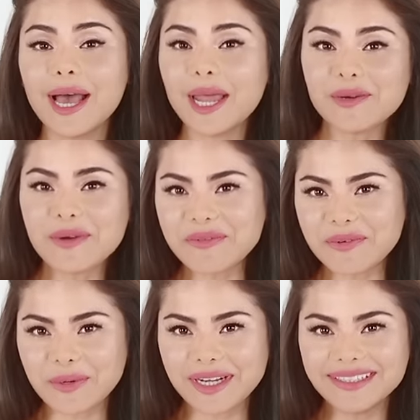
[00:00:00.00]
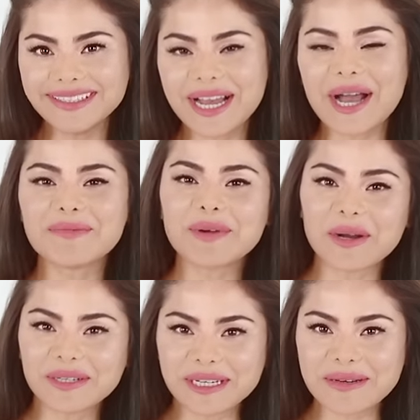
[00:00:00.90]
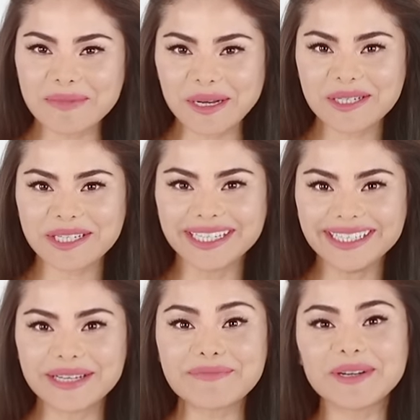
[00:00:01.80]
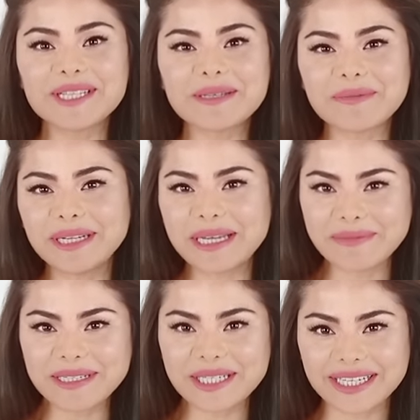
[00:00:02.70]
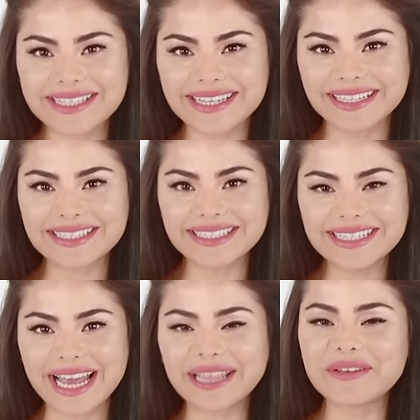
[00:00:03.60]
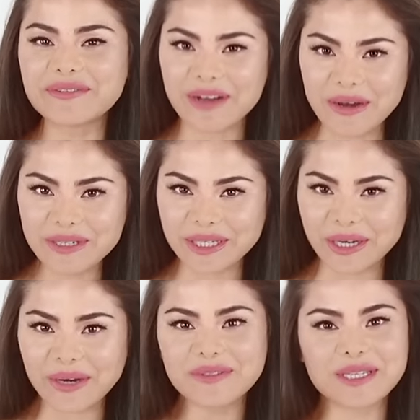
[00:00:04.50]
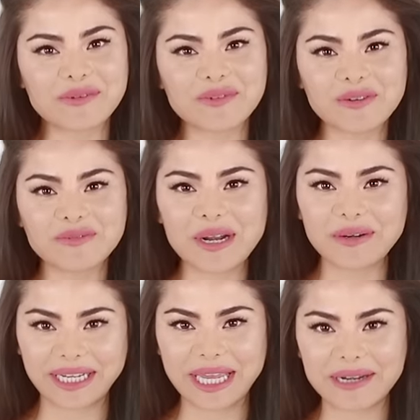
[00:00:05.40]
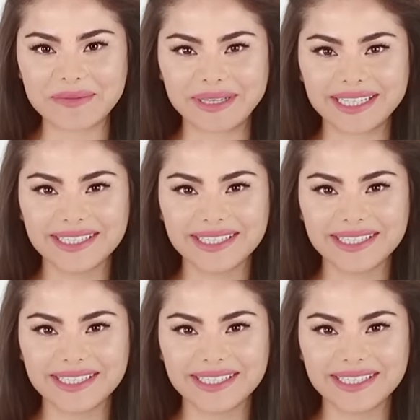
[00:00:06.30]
Hello everyone, I'm Konkana Bakshi, the principal image consultant and the founder of Savoir Faire Academy,